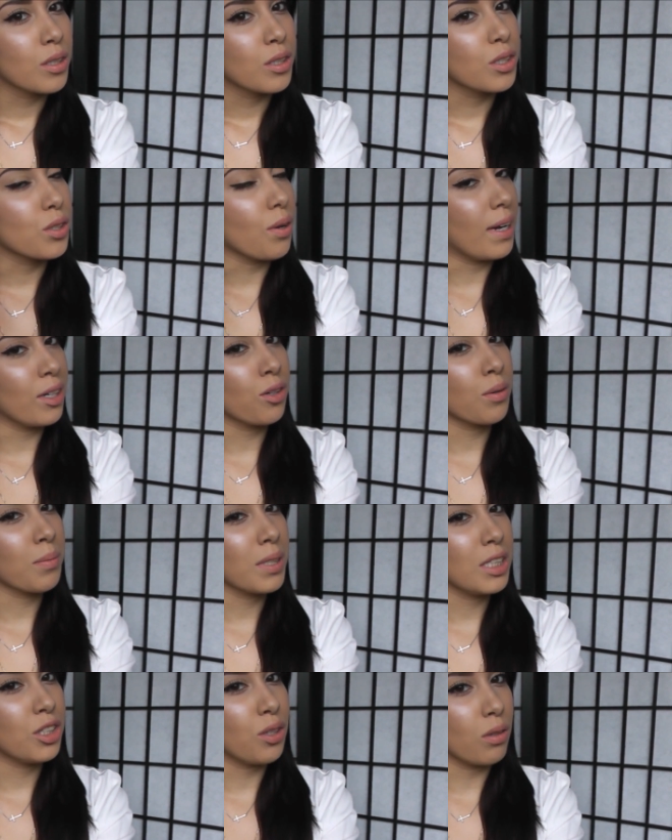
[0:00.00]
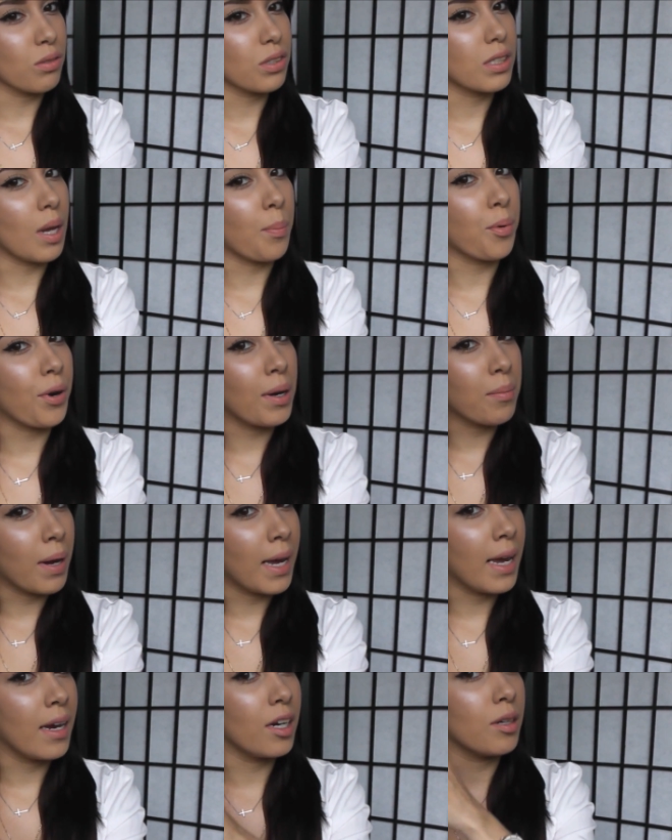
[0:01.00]
So I normally don't separate
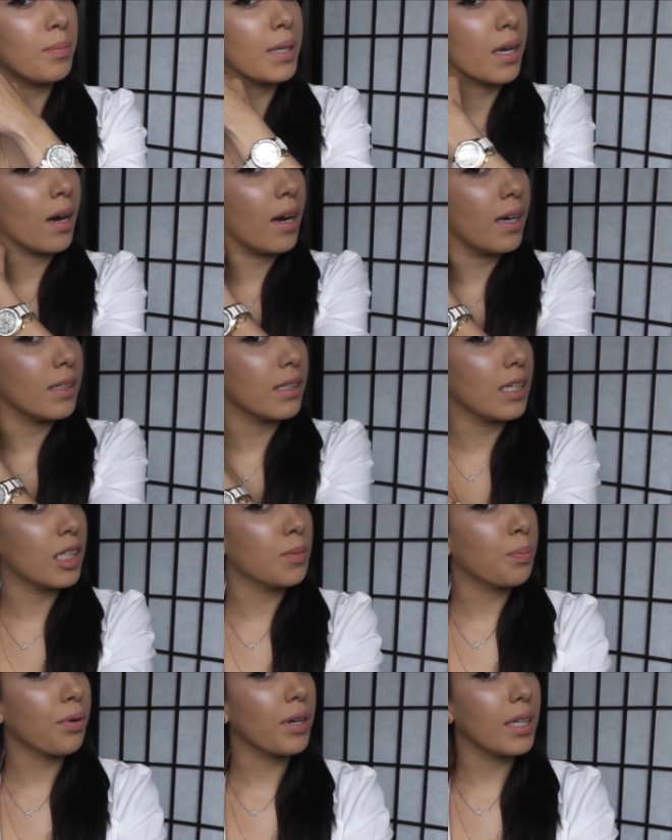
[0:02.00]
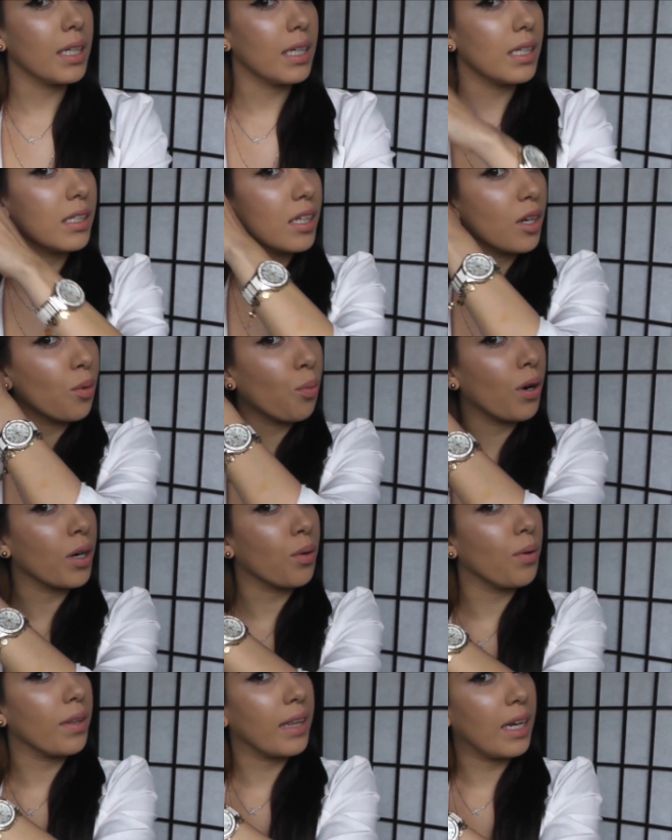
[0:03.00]
my hair because it's pretty easy to
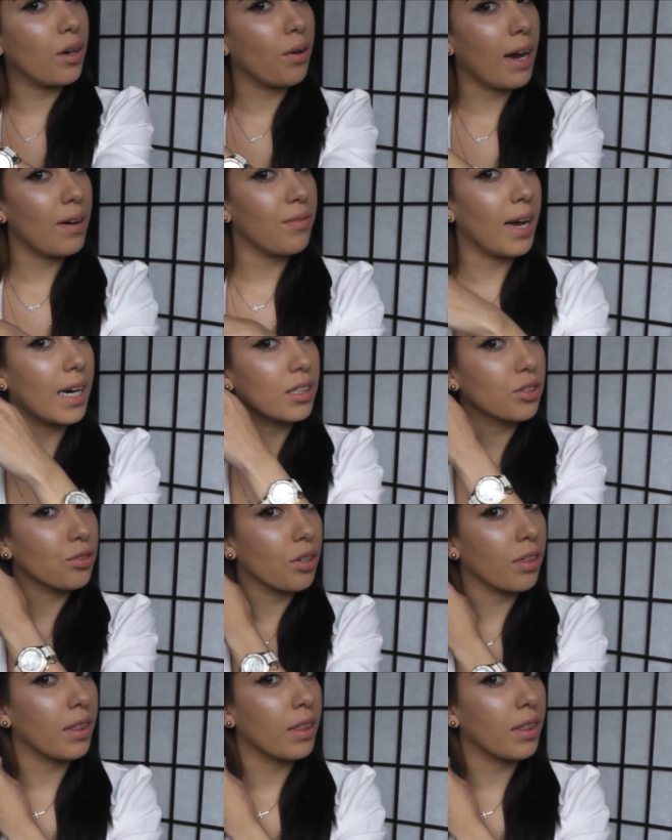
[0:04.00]
work with. I don't have extra